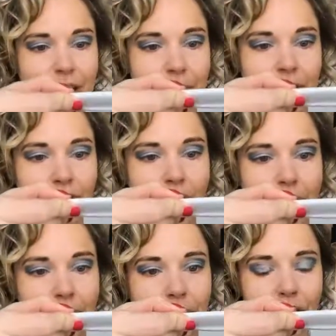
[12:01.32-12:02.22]
I'm gonna
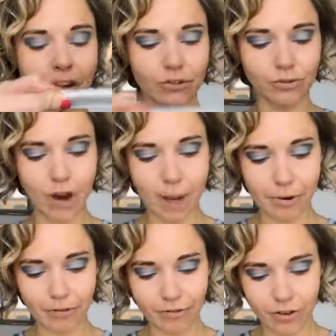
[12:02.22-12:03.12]
drop a
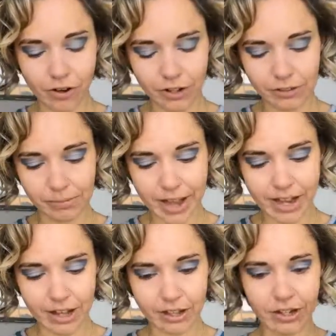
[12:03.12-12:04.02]
dropper full. My
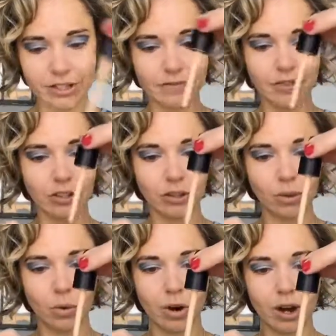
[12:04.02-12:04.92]
color is
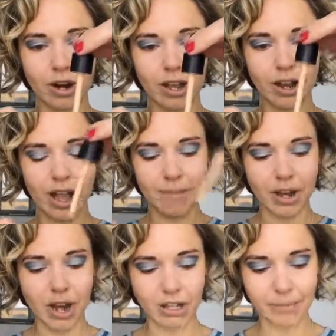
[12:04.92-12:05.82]
Velour, and I'm a
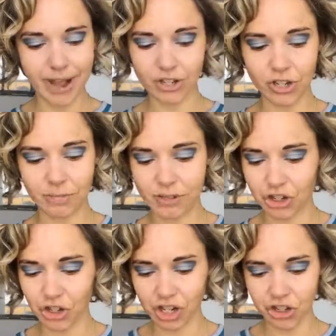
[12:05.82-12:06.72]
color matching
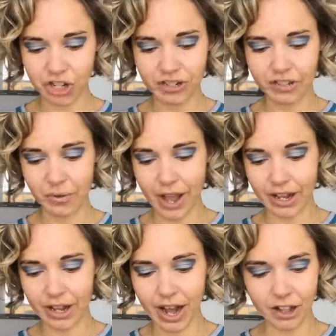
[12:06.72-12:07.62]
magician, so I
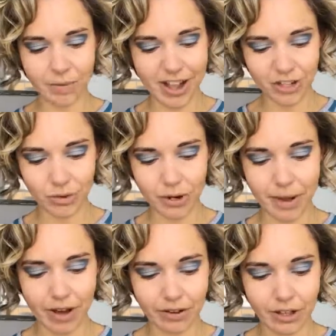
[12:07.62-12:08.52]
can color match you in
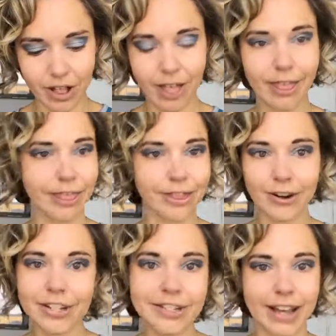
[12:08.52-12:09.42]
about
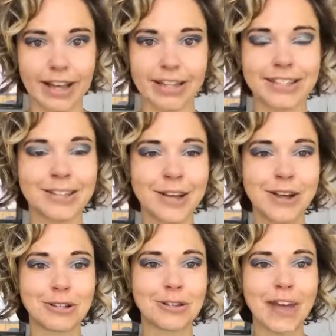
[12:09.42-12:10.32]
30 seconds.
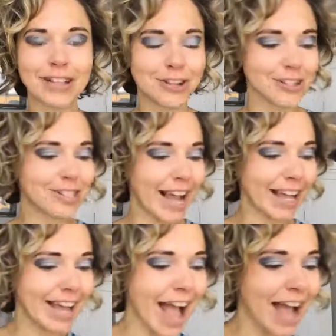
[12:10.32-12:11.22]
So that's our
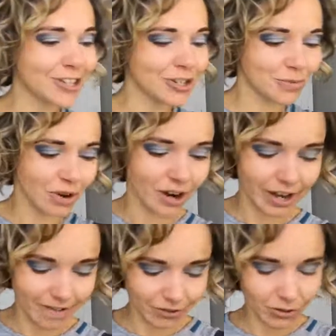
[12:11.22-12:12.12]
second action
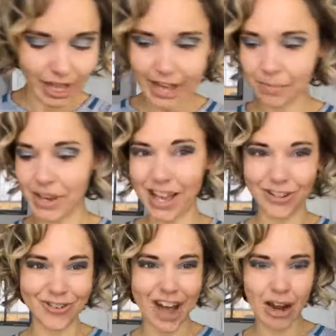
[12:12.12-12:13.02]
word. If you'd like me, and
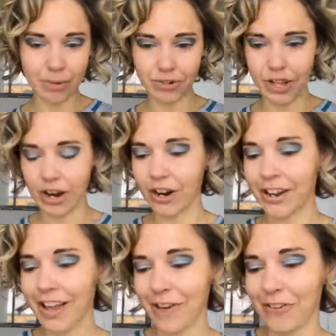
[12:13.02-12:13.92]
you're not a presenter,
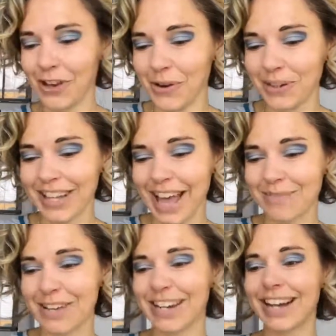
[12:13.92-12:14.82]
if you would
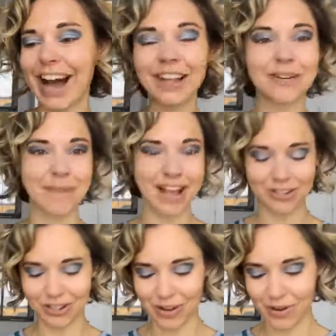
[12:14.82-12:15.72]
like me to color
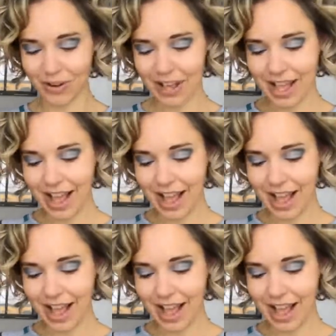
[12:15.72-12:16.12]
match you,